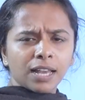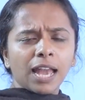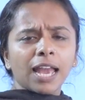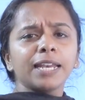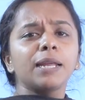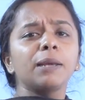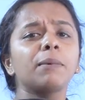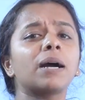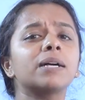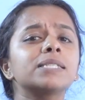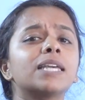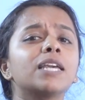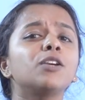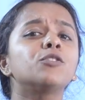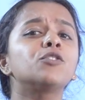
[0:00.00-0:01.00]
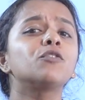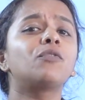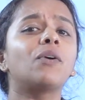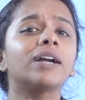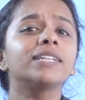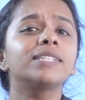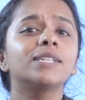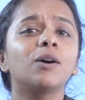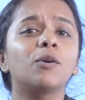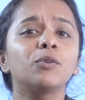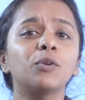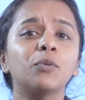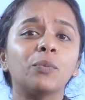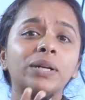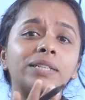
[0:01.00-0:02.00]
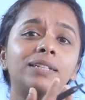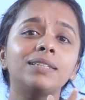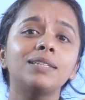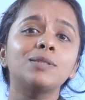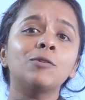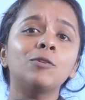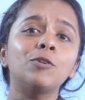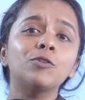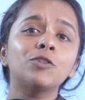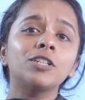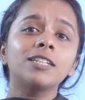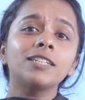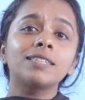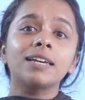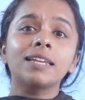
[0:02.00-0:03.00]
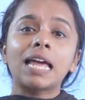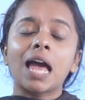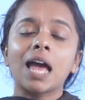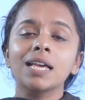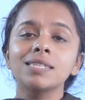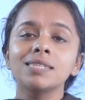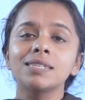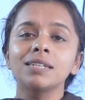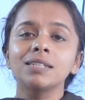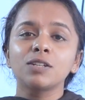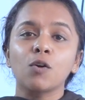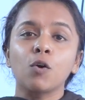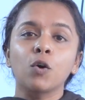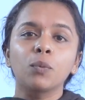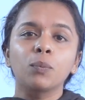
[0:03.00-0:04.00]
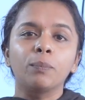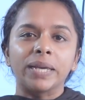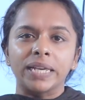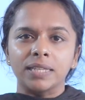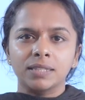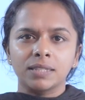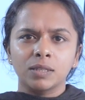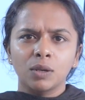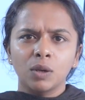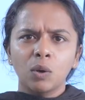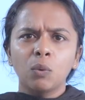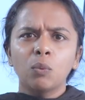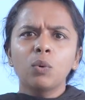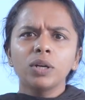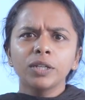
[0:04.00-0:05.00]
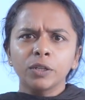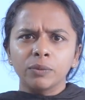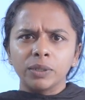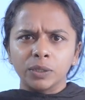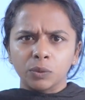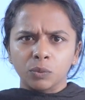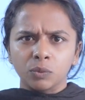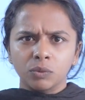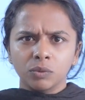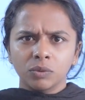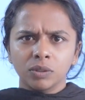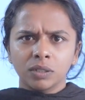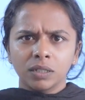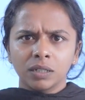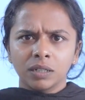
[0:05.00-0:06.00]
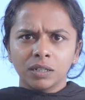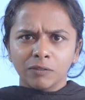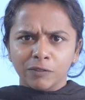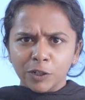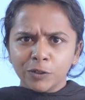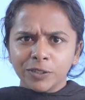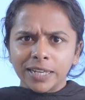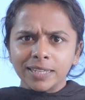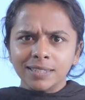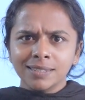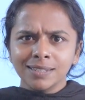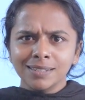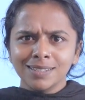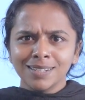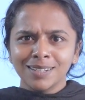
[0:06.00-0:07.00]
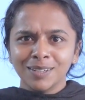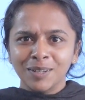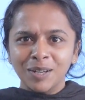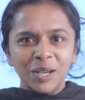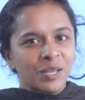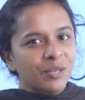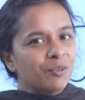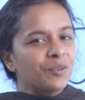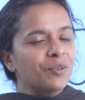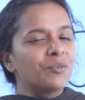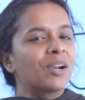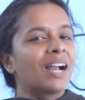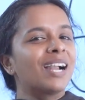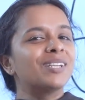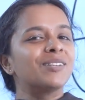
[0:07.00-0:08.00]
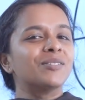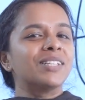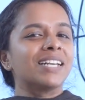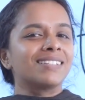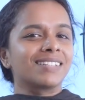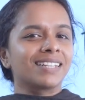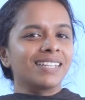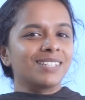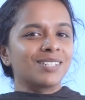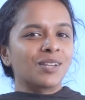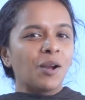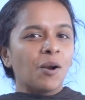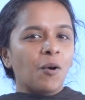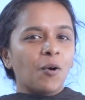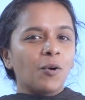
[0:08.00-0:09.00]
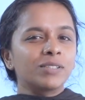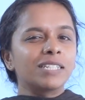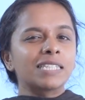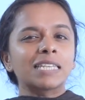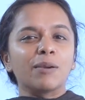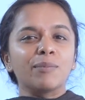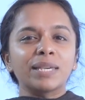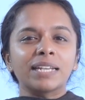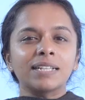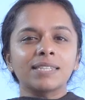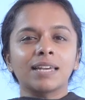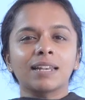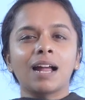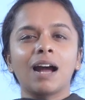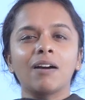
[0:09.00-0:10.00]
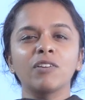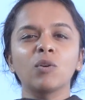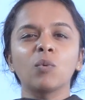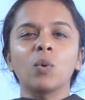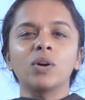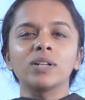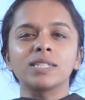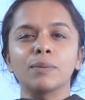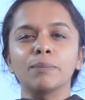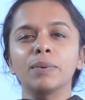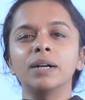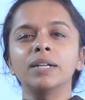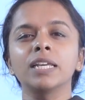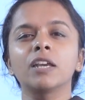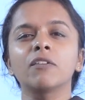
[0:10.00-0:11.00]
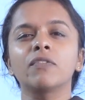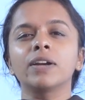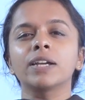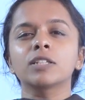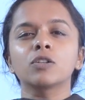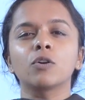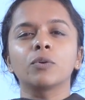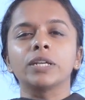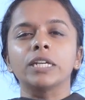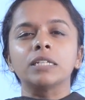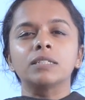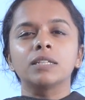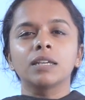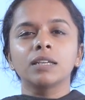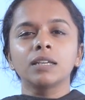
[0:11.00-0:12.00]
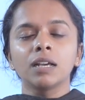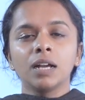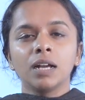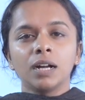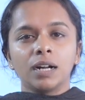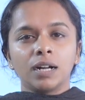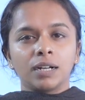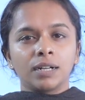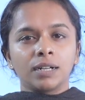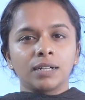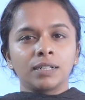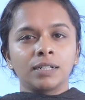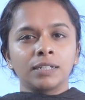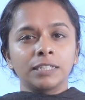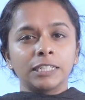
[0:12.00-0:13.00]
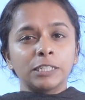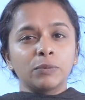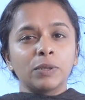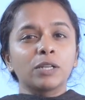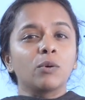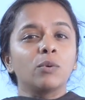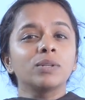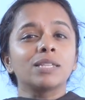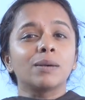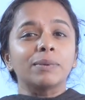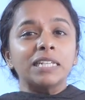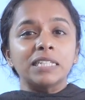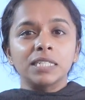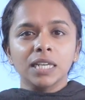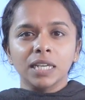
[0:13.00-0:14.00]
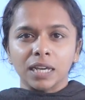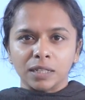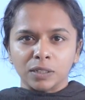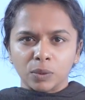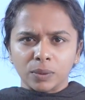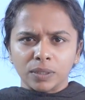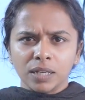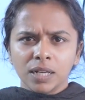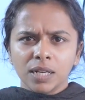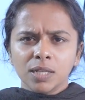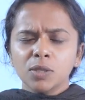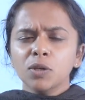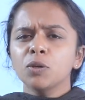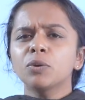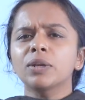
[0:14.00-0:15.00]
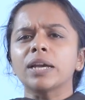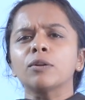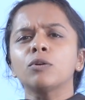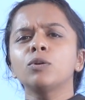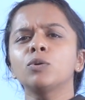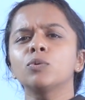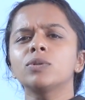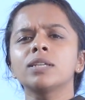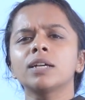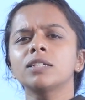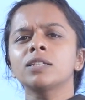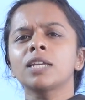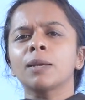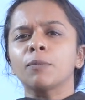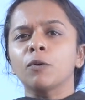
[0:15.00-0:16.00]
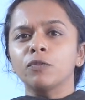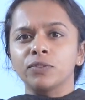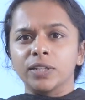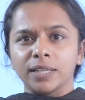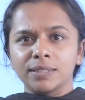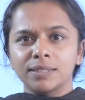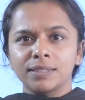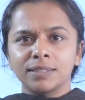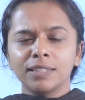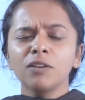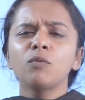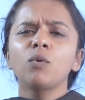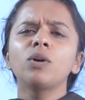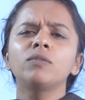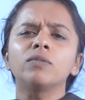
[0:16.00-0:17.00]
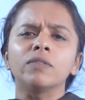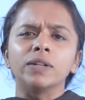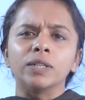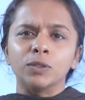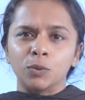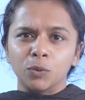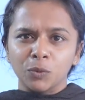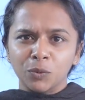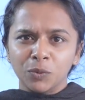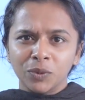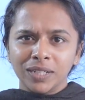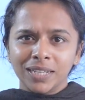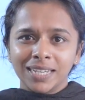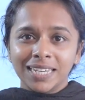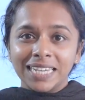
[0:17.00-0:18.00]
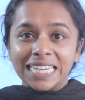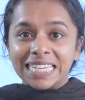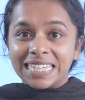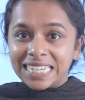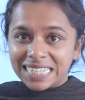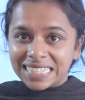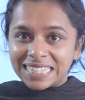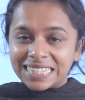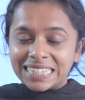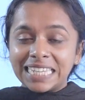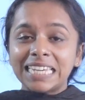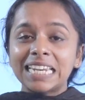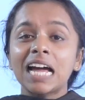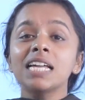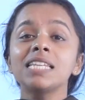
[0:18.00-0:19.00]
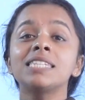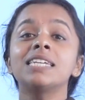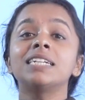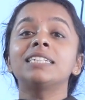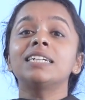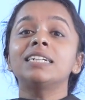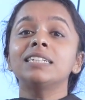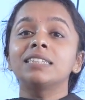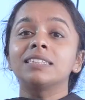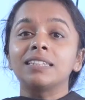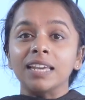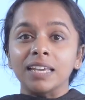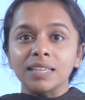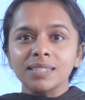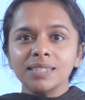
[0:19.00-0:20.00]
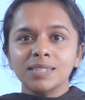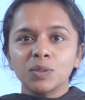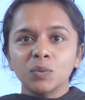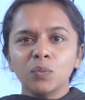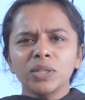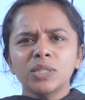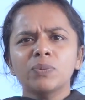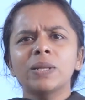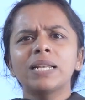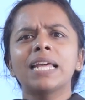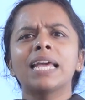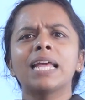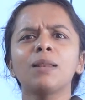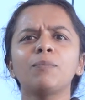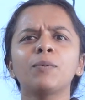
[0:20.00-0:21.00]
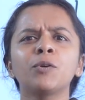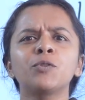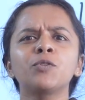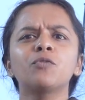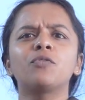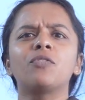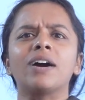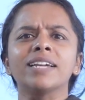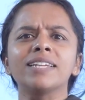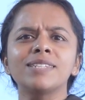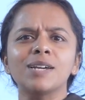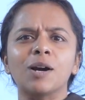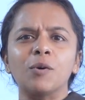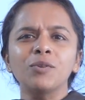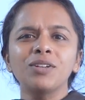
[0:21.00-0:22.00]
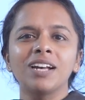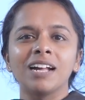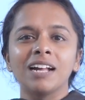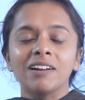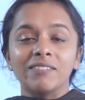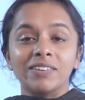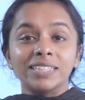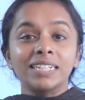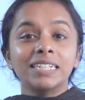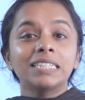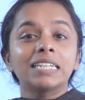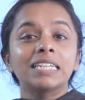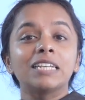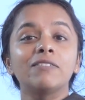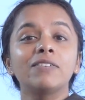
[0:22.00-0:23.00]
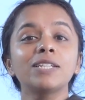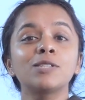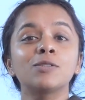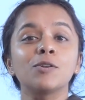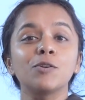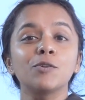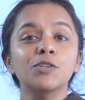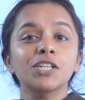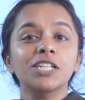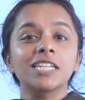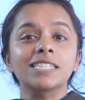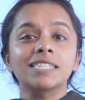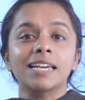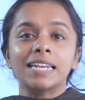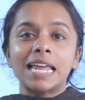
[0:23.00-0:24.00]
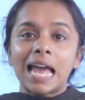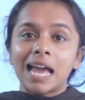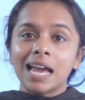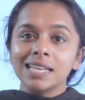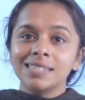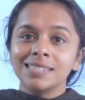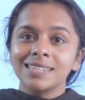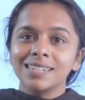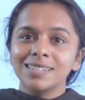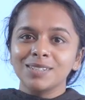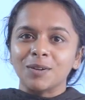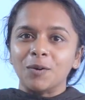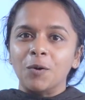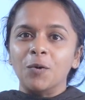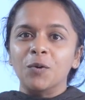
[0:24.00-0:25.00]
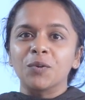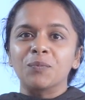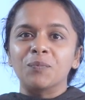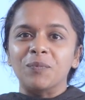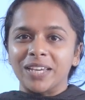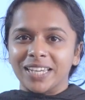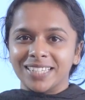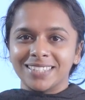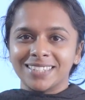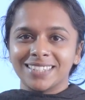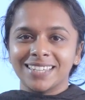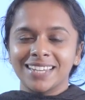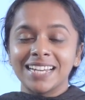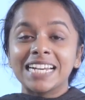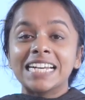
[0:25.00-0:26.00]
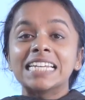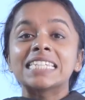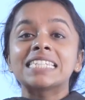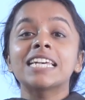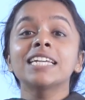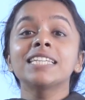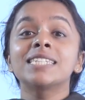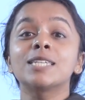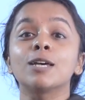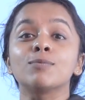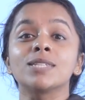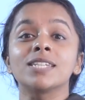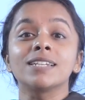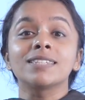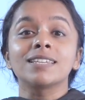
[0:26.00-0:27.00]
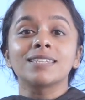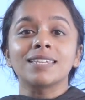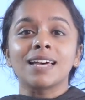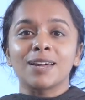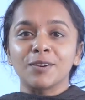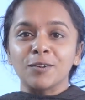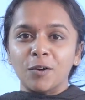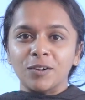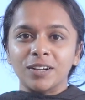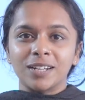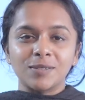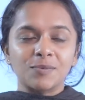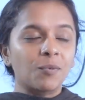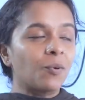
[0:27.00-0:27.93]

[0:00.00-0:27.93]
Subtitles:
and I am asking you to find out whether the solution is an acid or base. What you will do? Will you taste it? No, you can't do that, right? All these chemicals are having what? Some burning effect or itching. It will cause some itching and all. So you cannot do such type of things. Then what we will do? Yes, there are certain things which will help you to find out whether the given solution is an acid or base. Such substances are known as